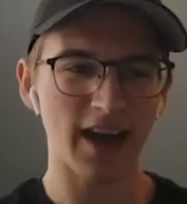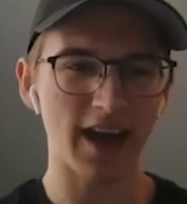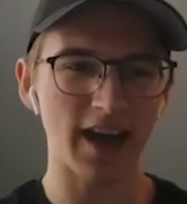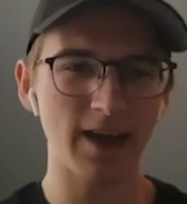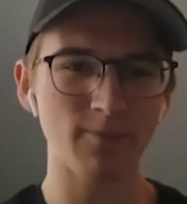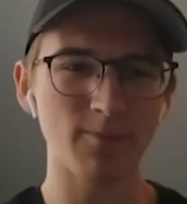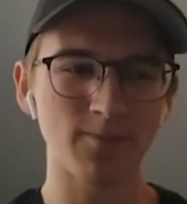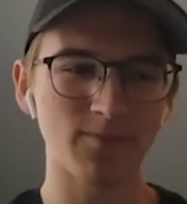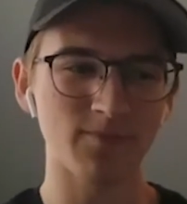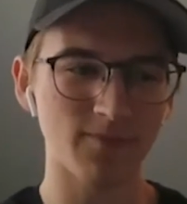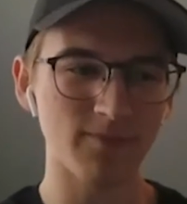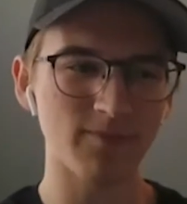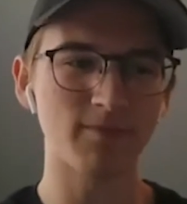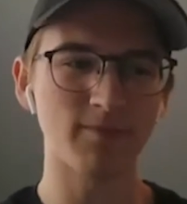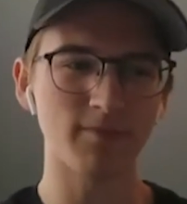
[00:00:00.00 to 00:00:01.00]

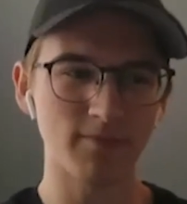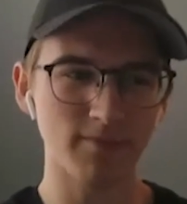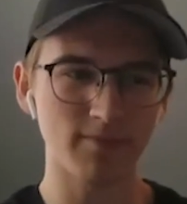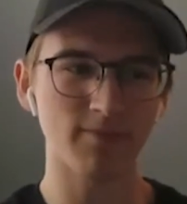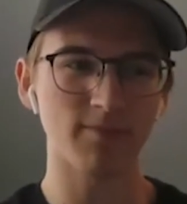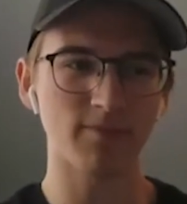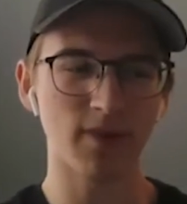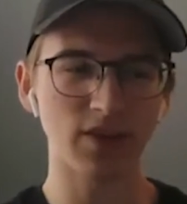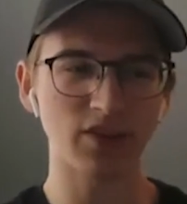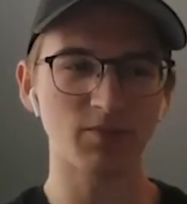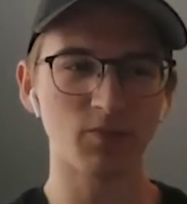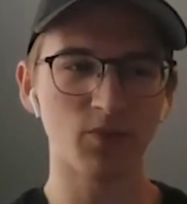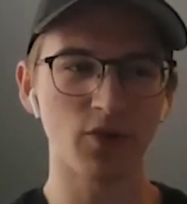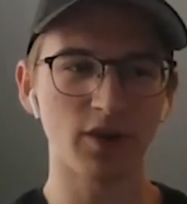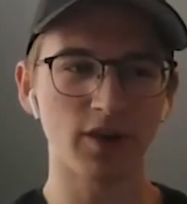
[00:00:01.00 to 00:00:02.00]
I'm much
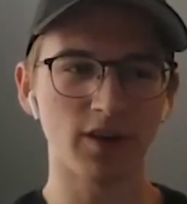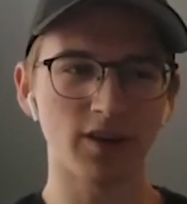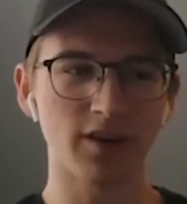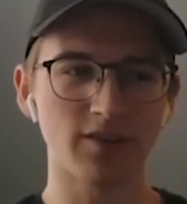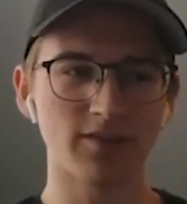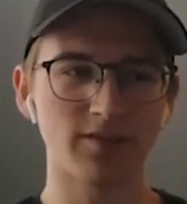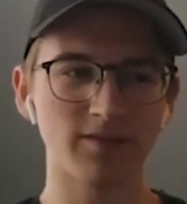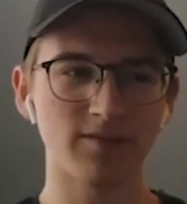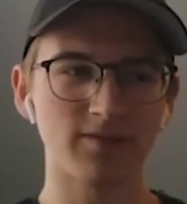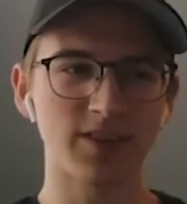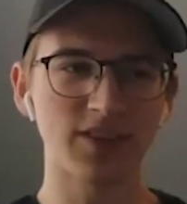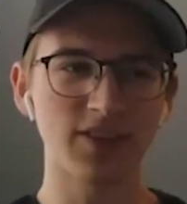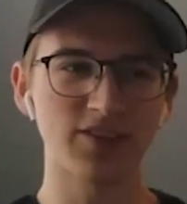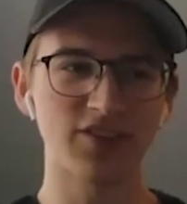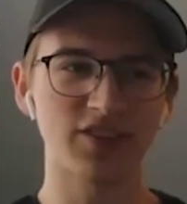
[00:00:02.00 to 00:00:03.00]
more
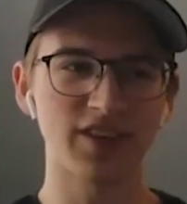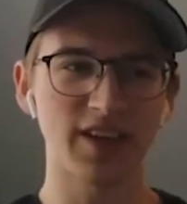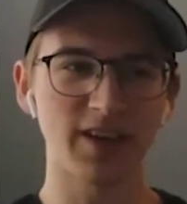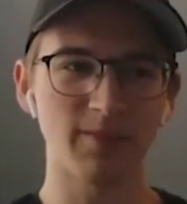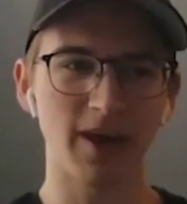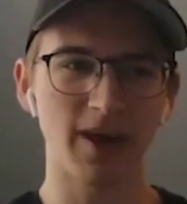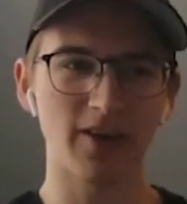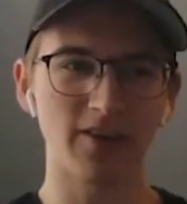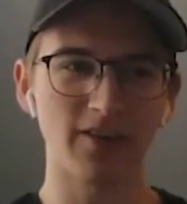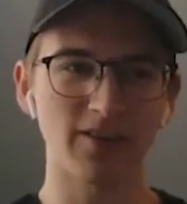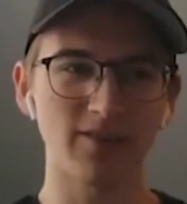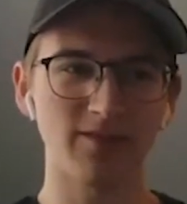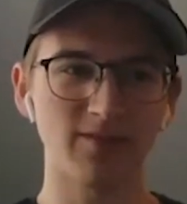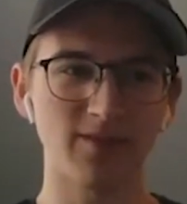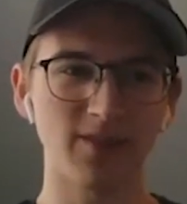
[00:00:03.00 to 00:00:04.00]
diligent about,
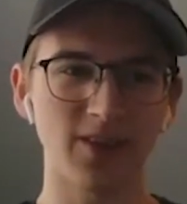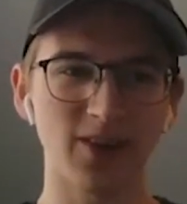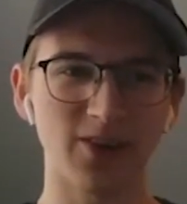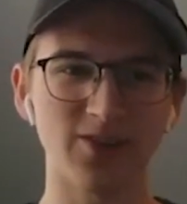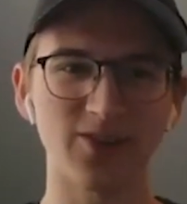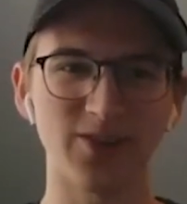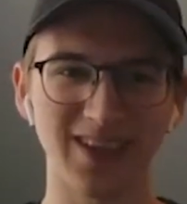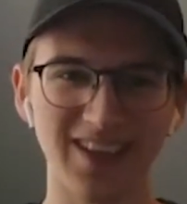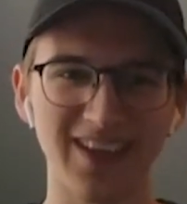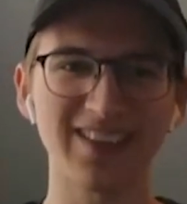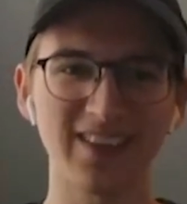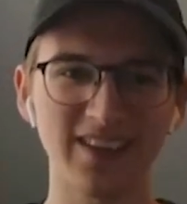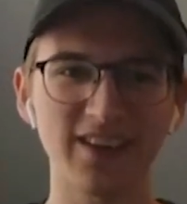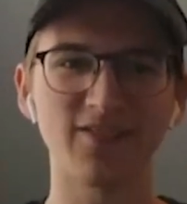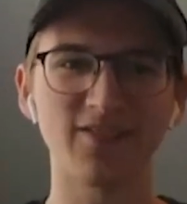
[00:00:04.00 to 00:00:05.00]
doing like
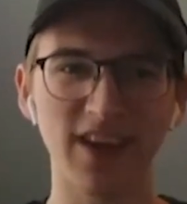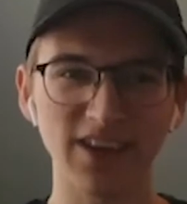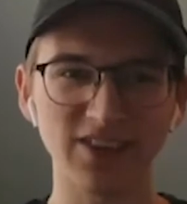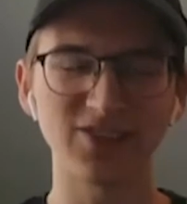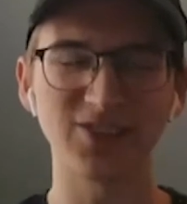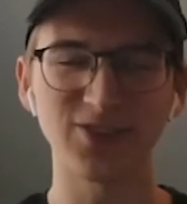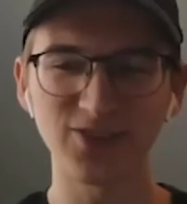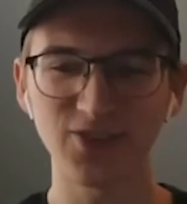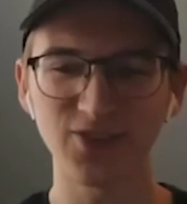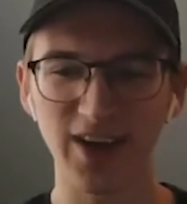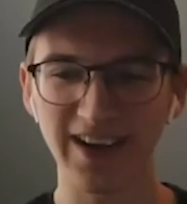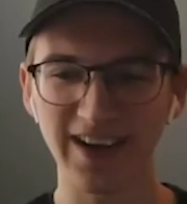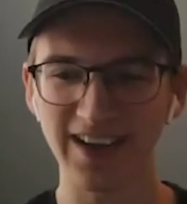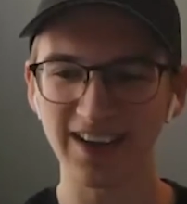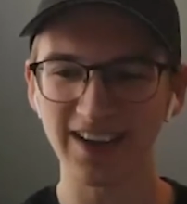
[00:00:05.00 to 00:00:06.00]
the conventional
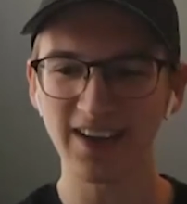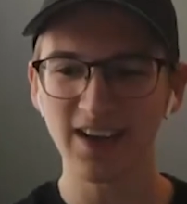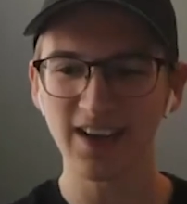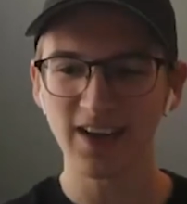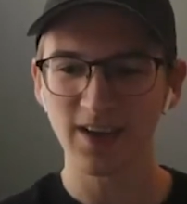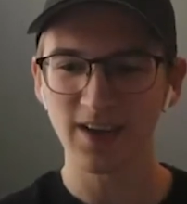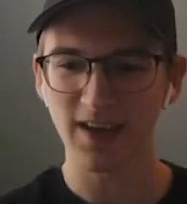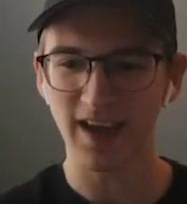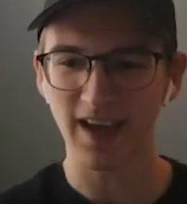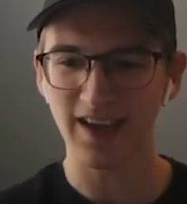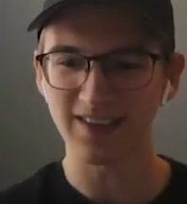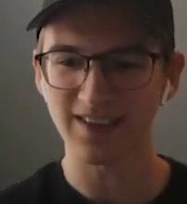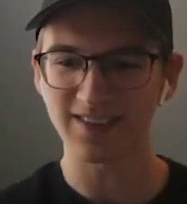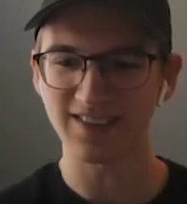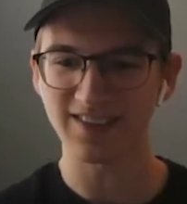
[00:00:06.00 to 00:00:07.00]
training.
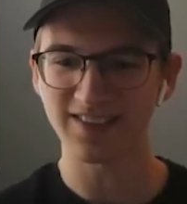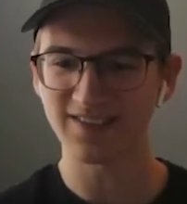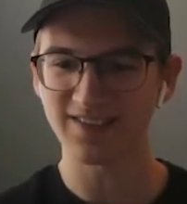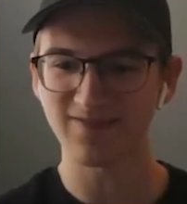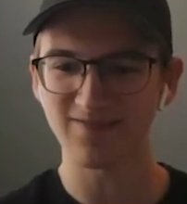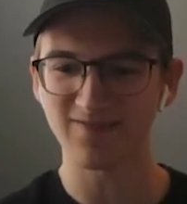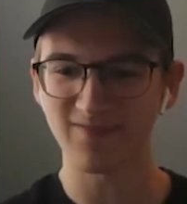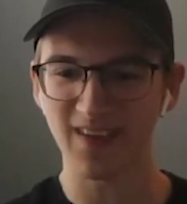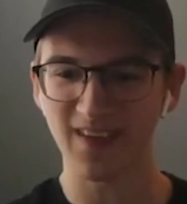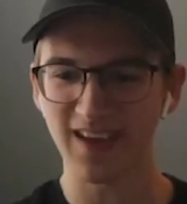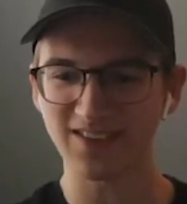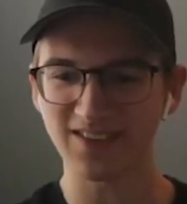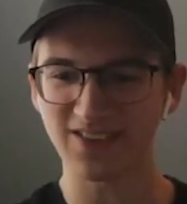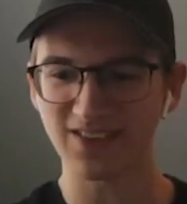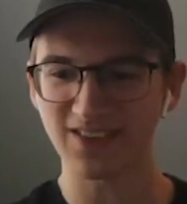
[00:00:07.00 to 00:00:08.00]
And
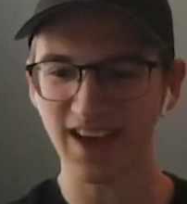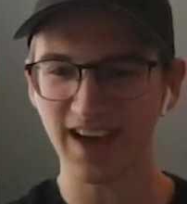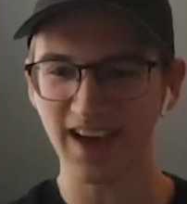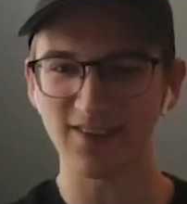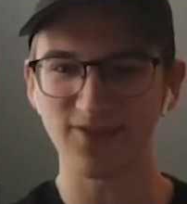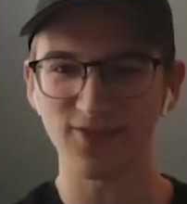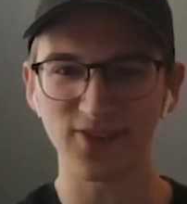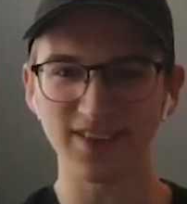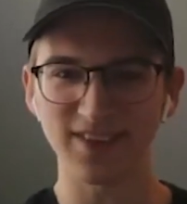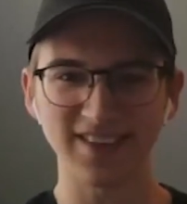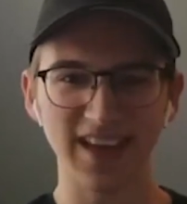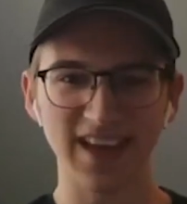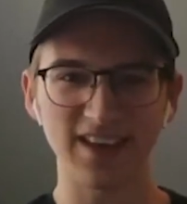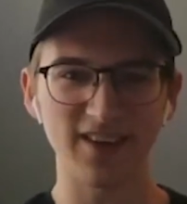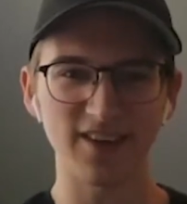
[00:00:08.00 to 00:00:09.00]
it's just kind of for the
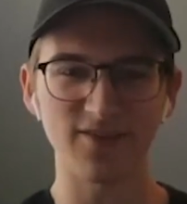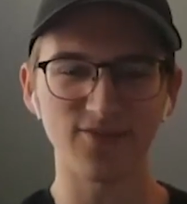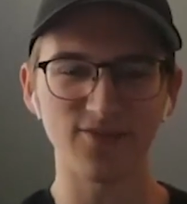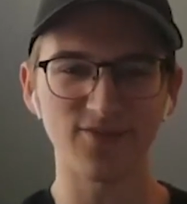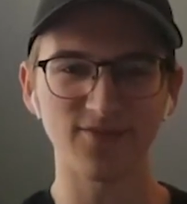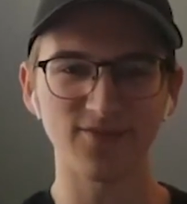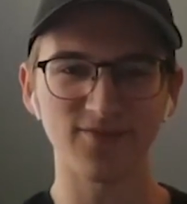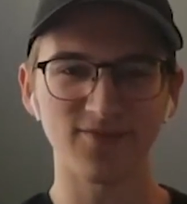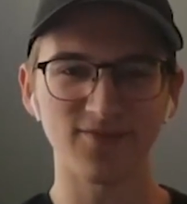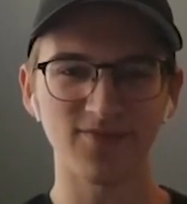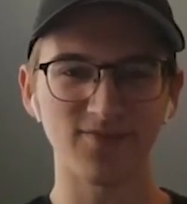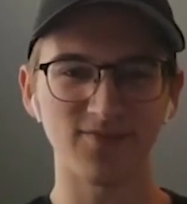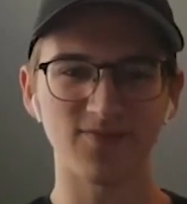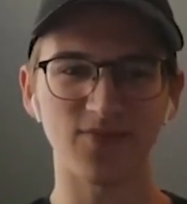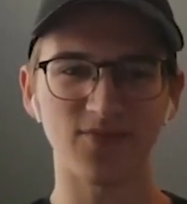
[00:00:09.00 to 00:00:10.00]
sake of
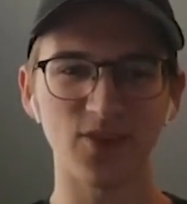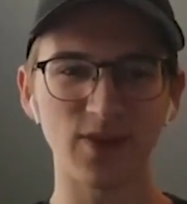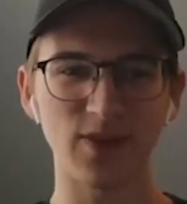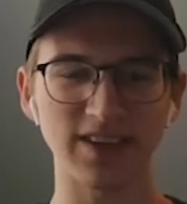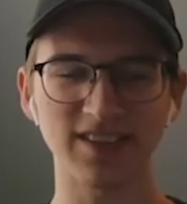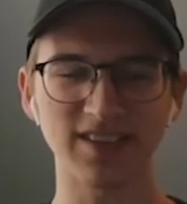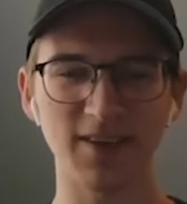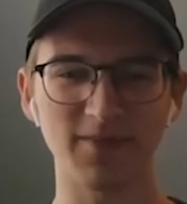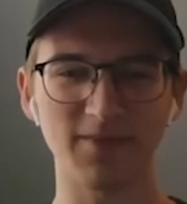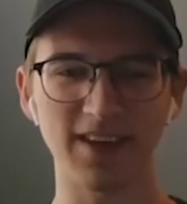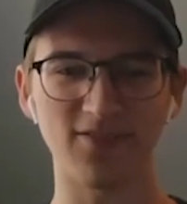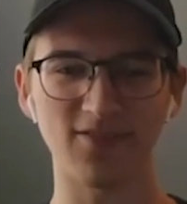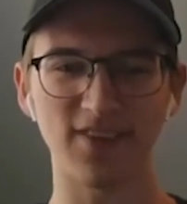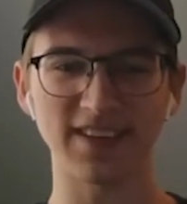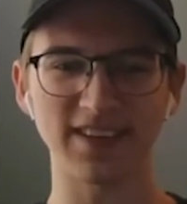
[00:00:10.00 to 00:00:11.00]
doing
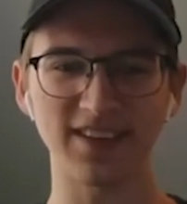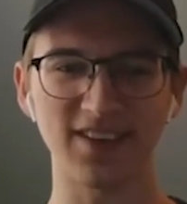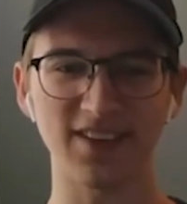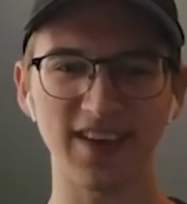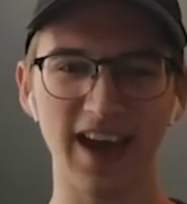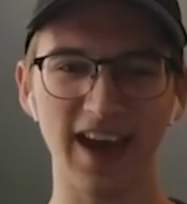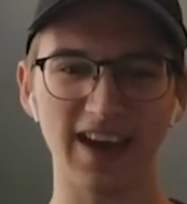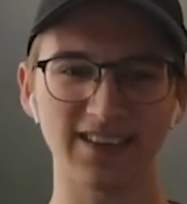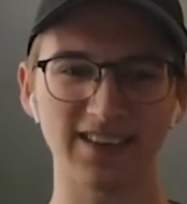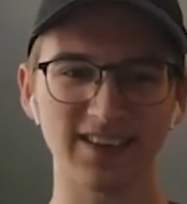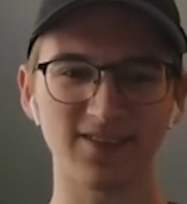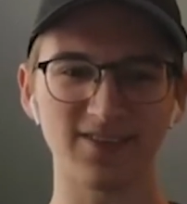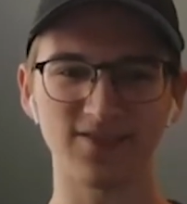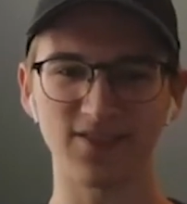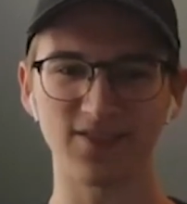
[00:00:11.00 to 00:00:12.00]
something physically
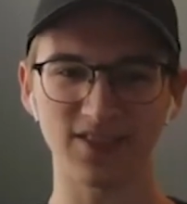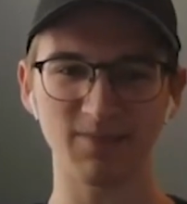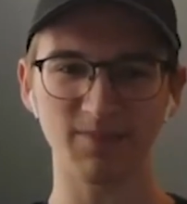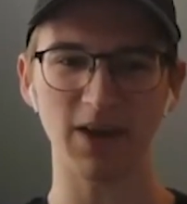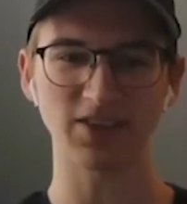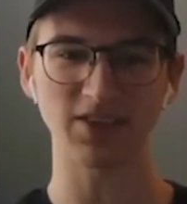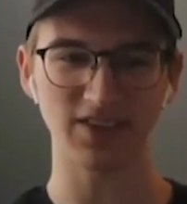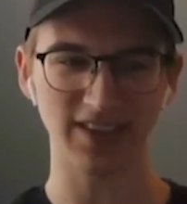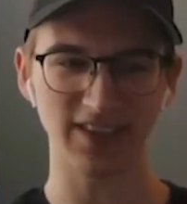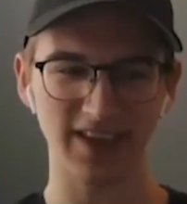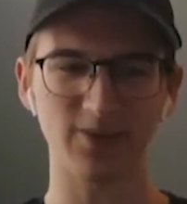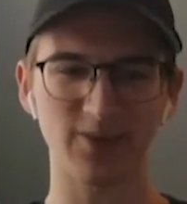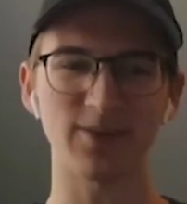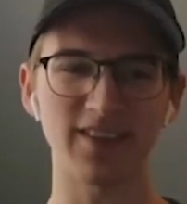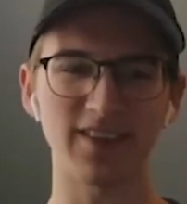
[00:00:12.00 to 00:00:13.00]
active, especially
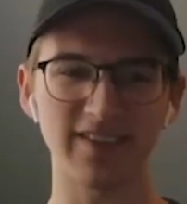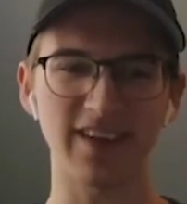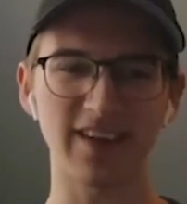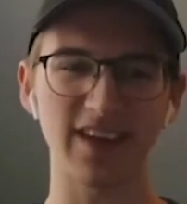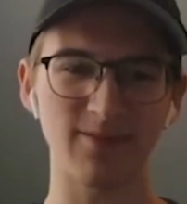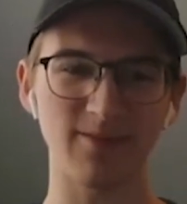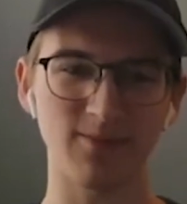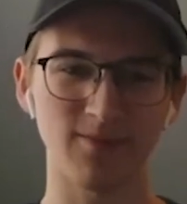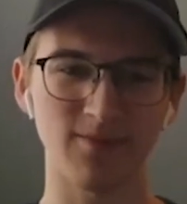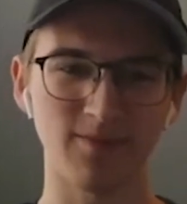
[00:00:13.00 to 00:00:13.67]
like with a team.